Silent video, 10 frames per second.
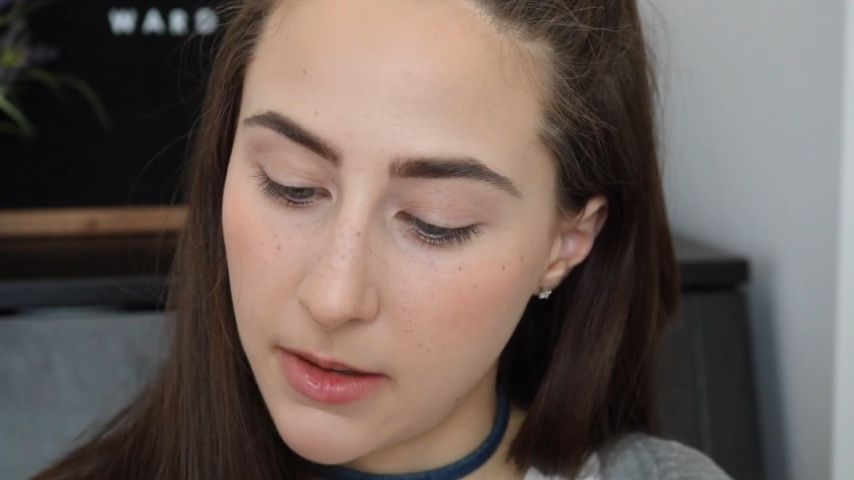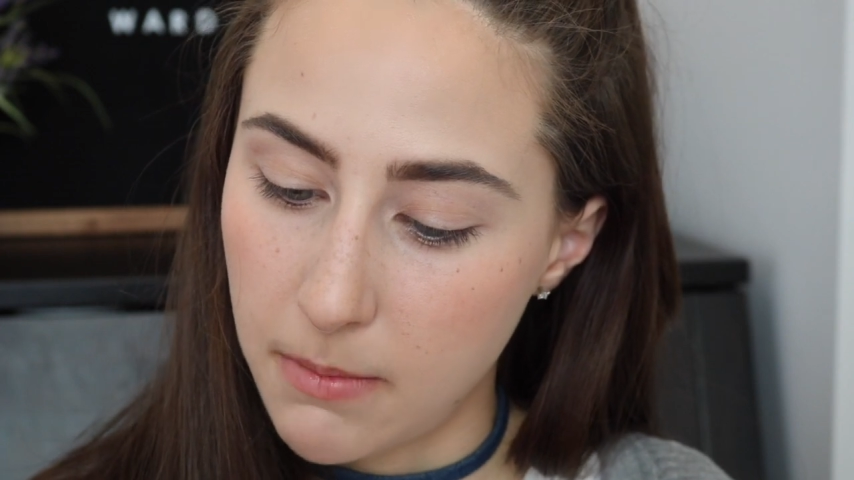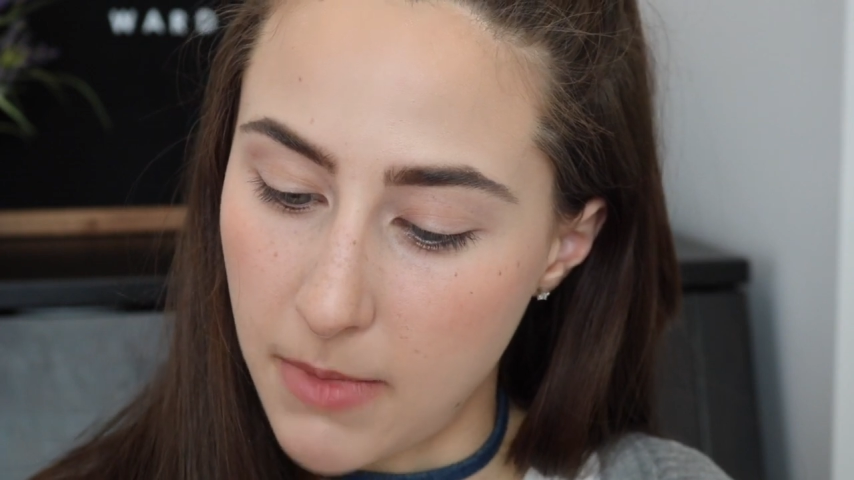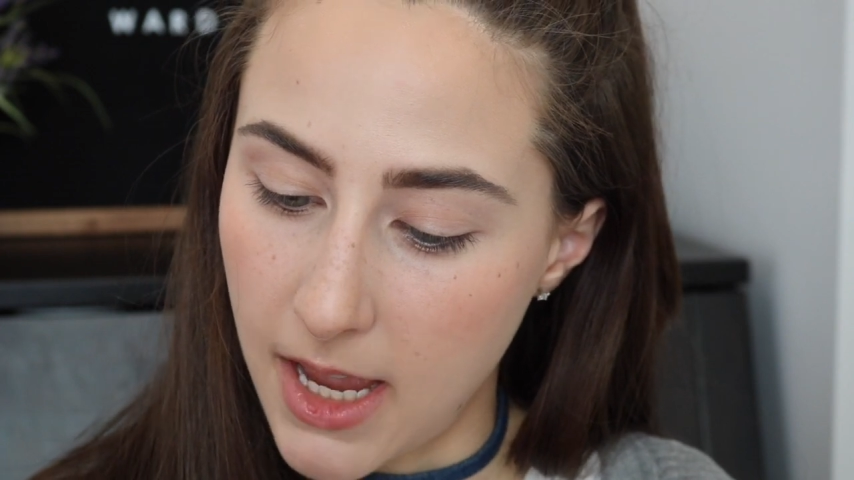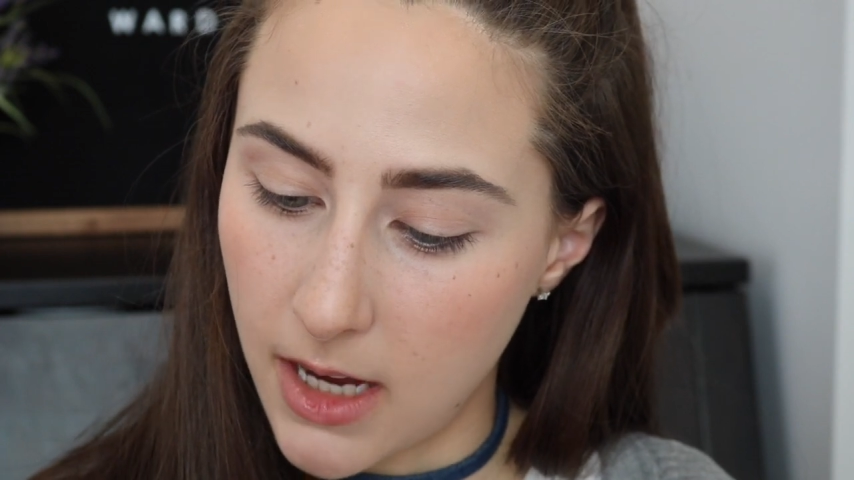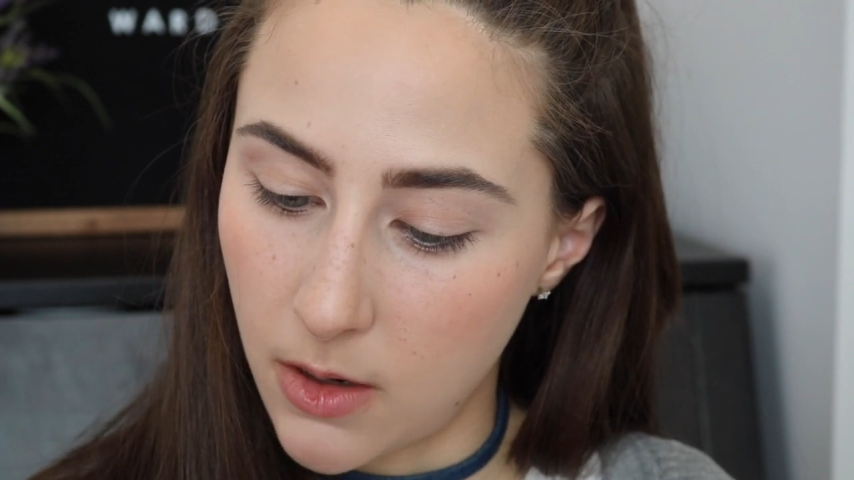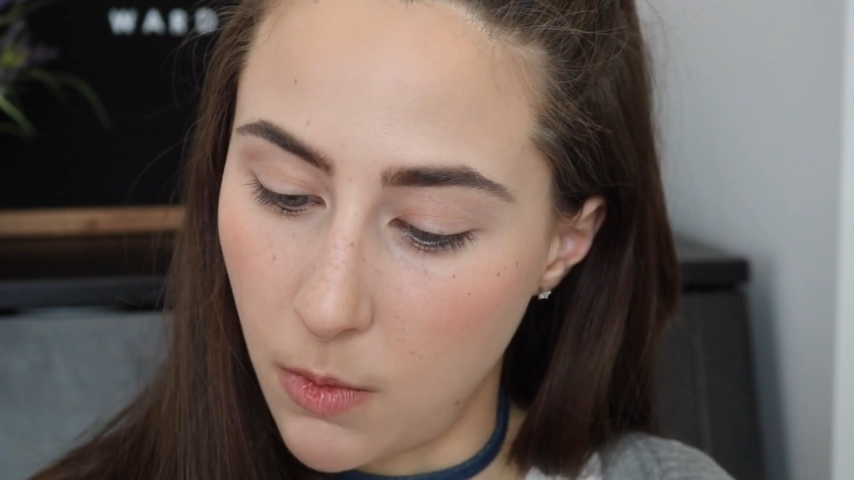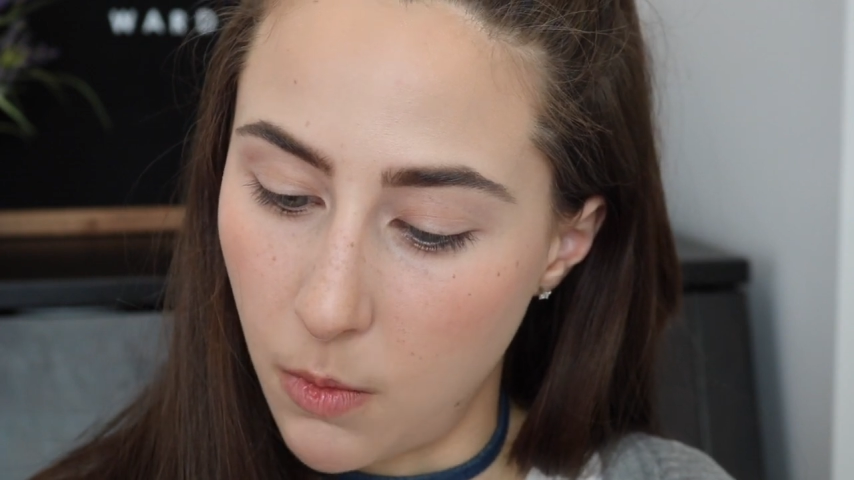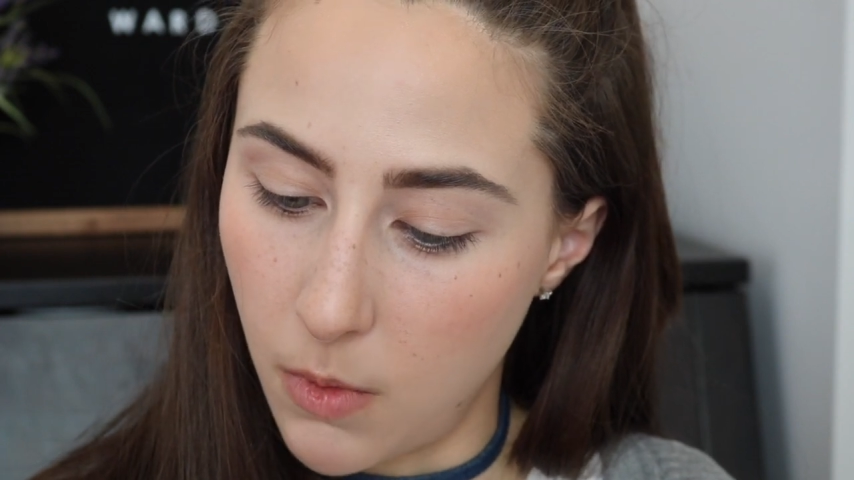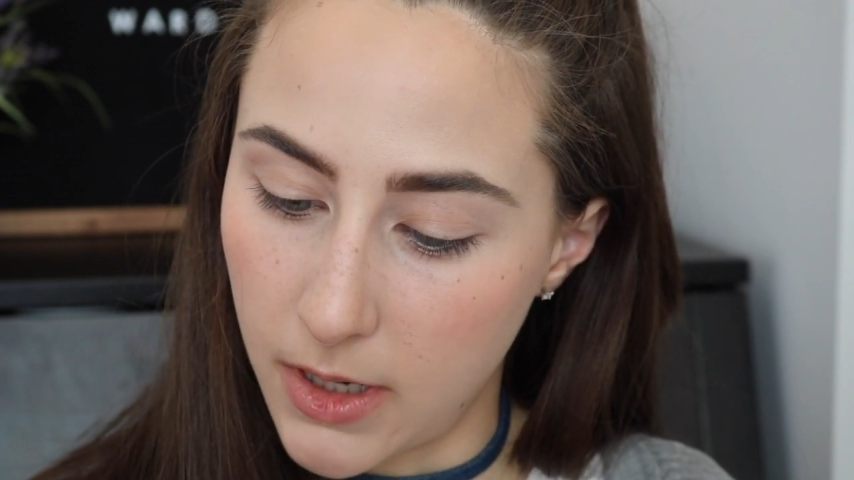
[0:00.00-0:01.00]
the MAC
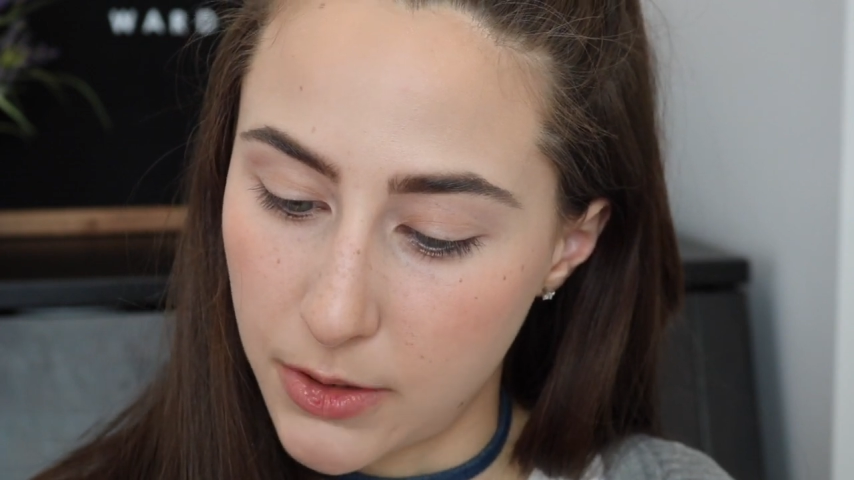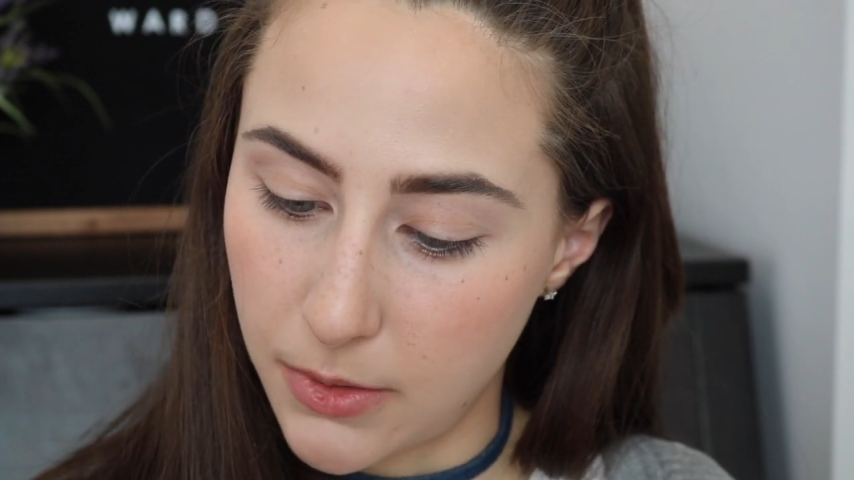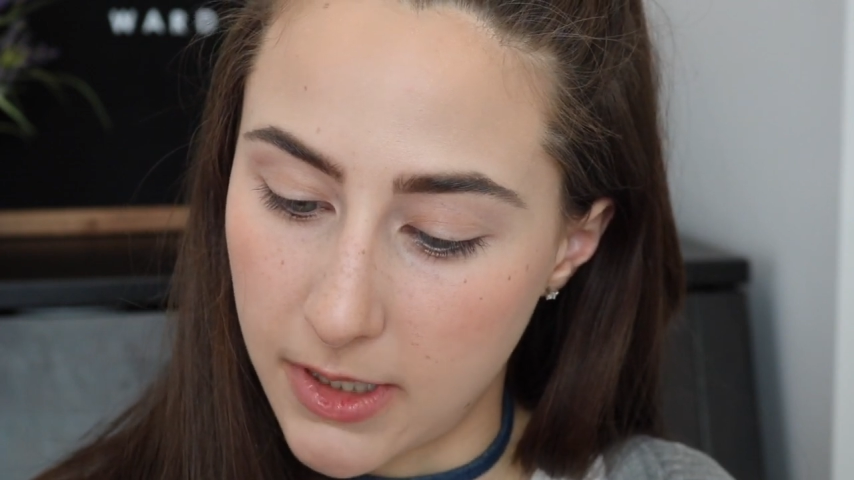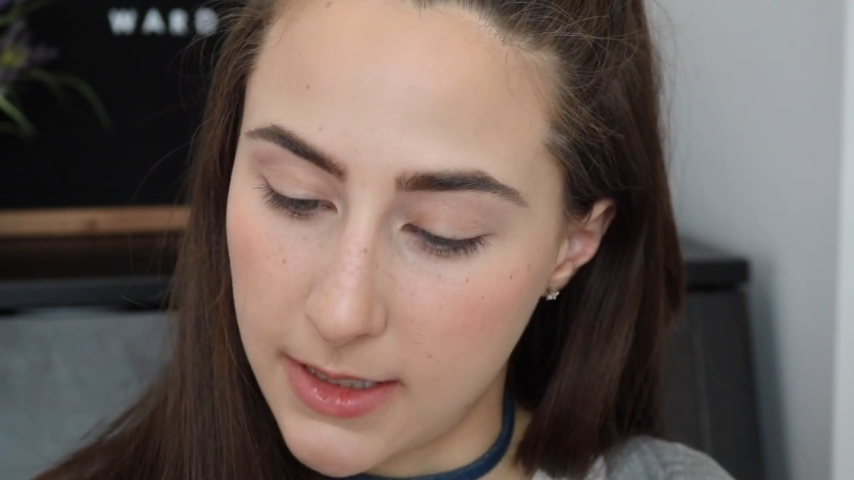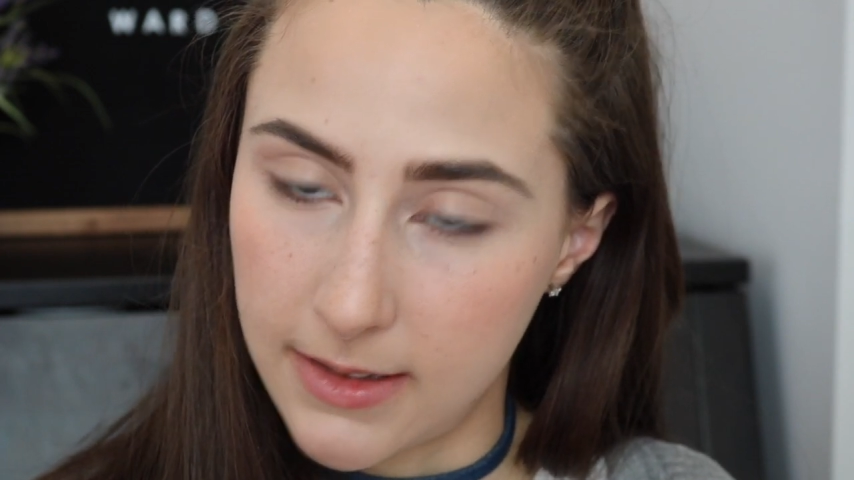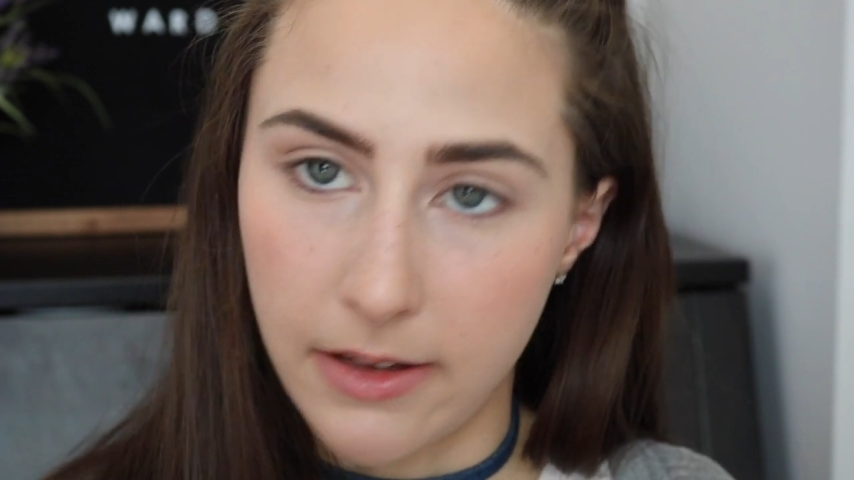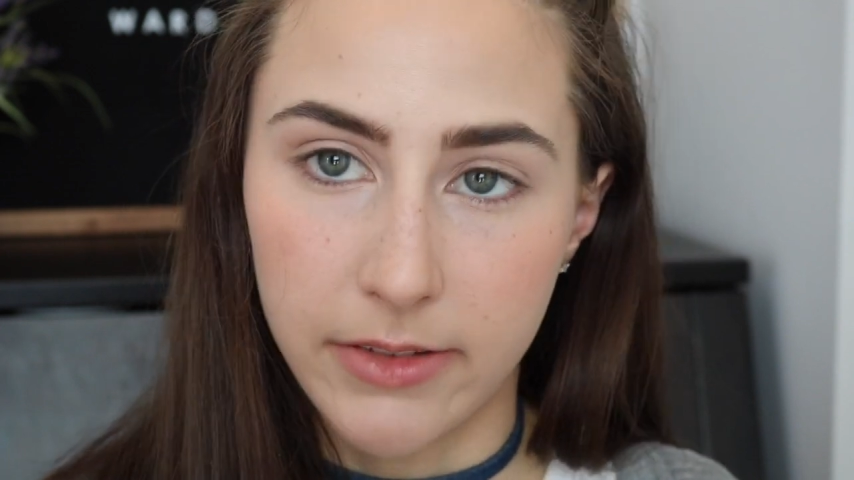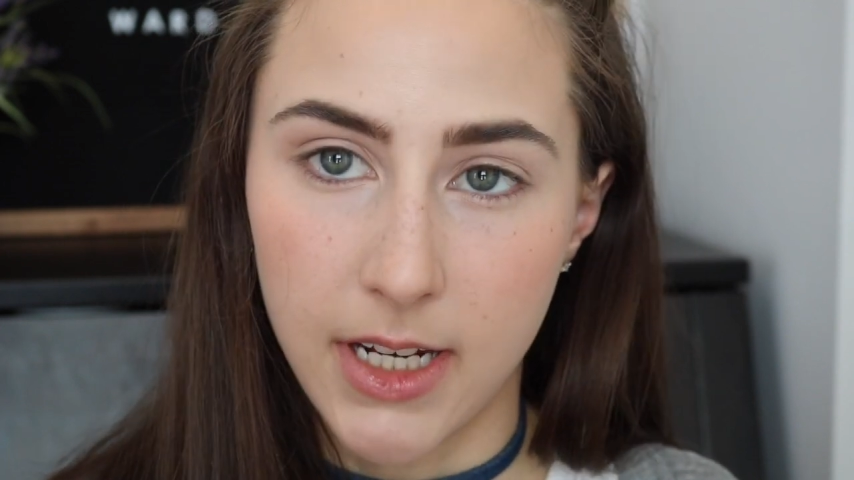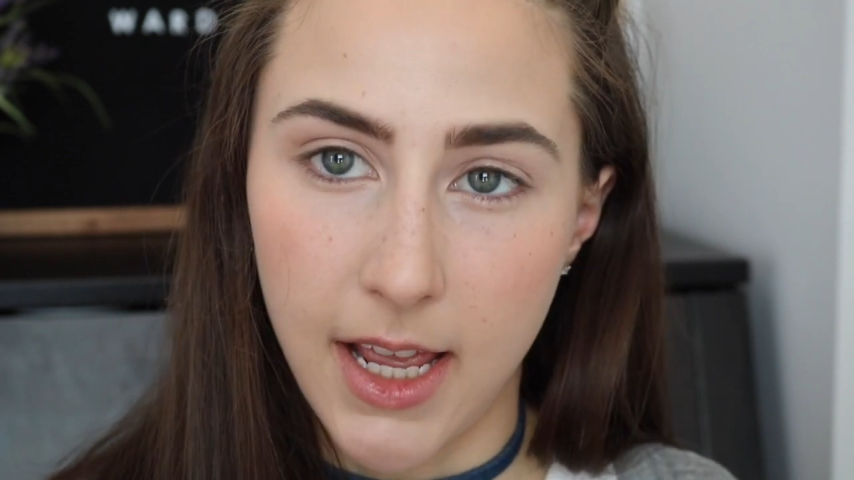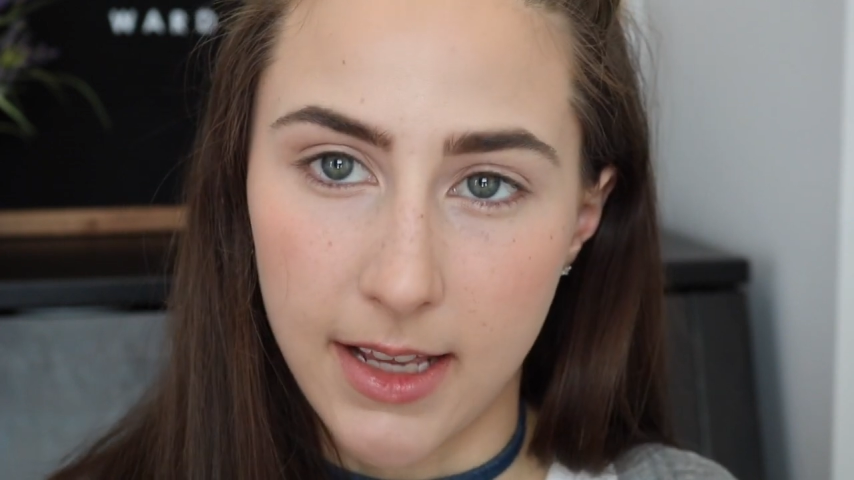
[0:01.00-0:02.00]

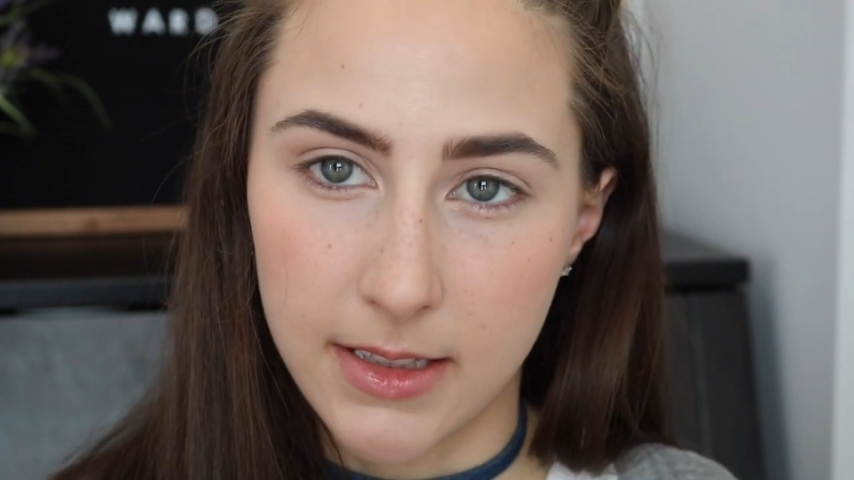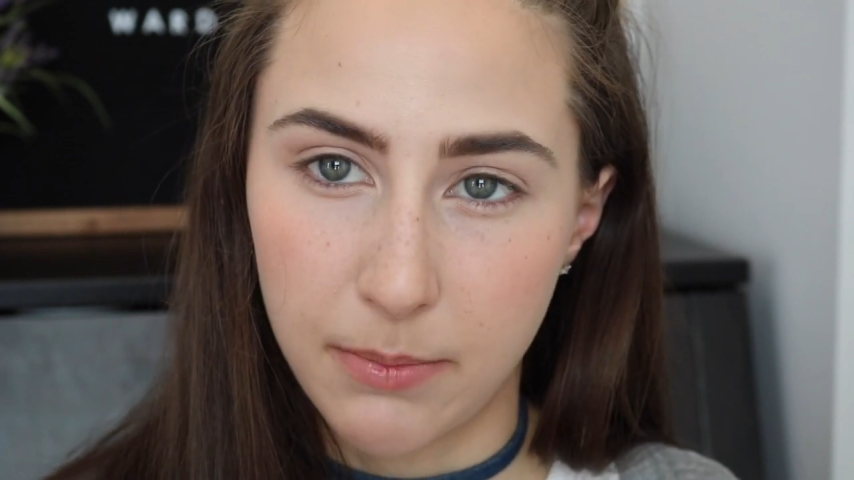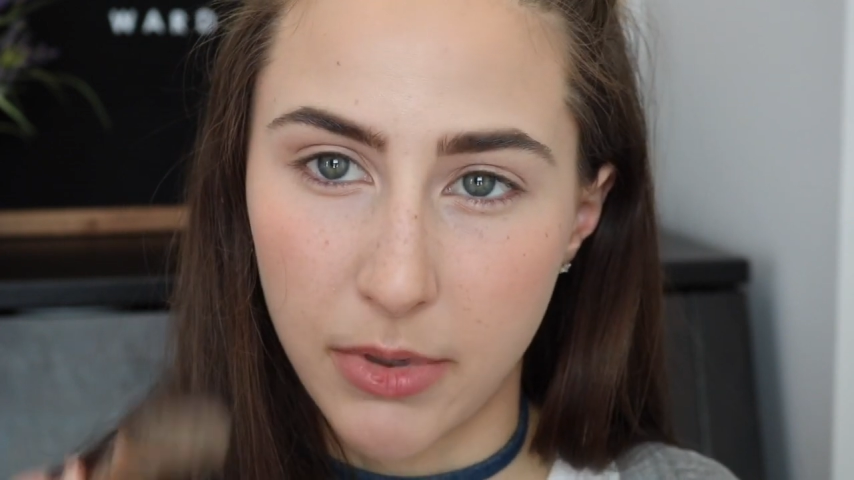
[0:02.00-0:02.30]
127S